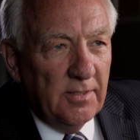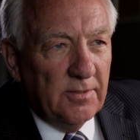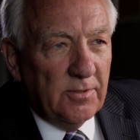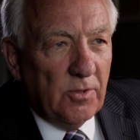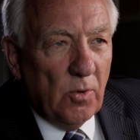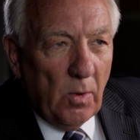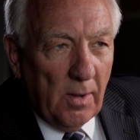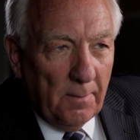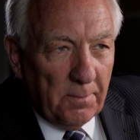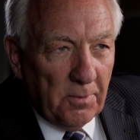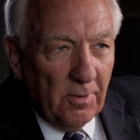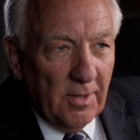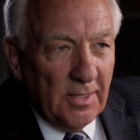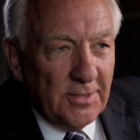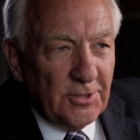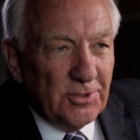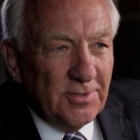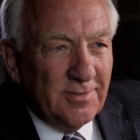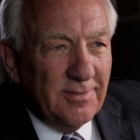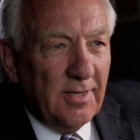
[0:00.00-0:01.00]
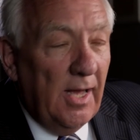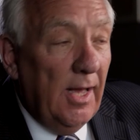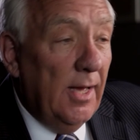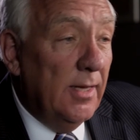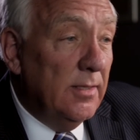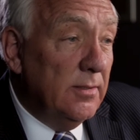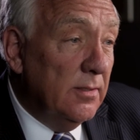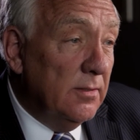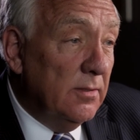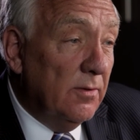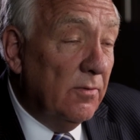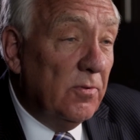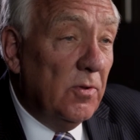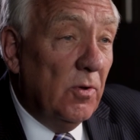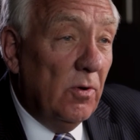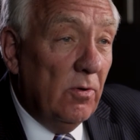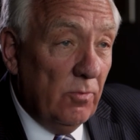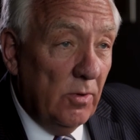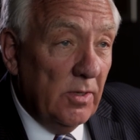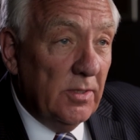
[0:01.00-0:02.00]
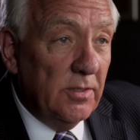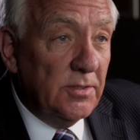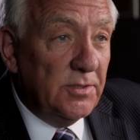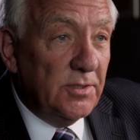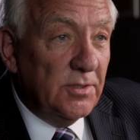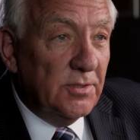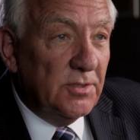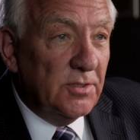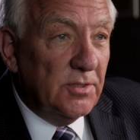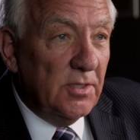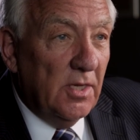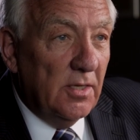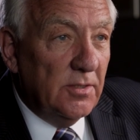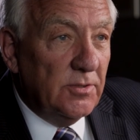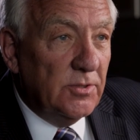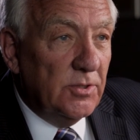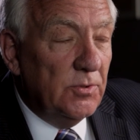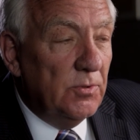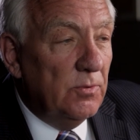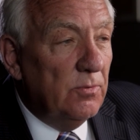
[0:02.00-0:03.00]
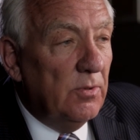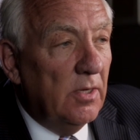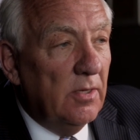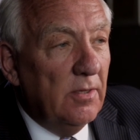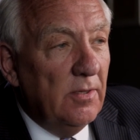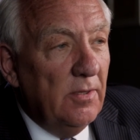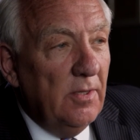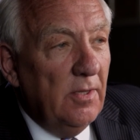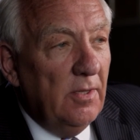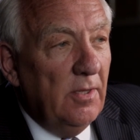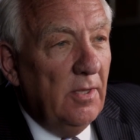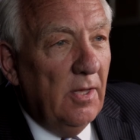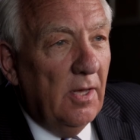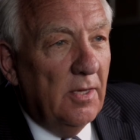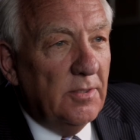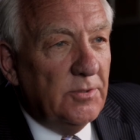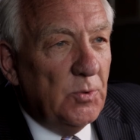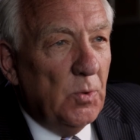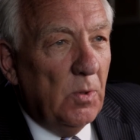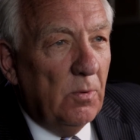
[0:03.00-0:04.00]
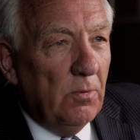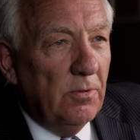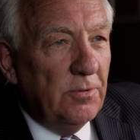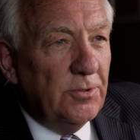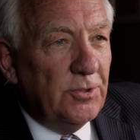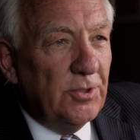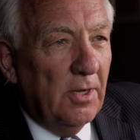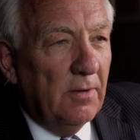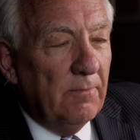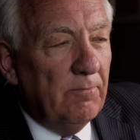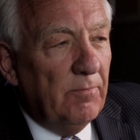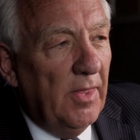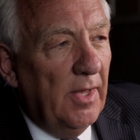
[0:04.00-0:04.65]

in cooperation and in the flow of witnesses uh, to, to Arusha.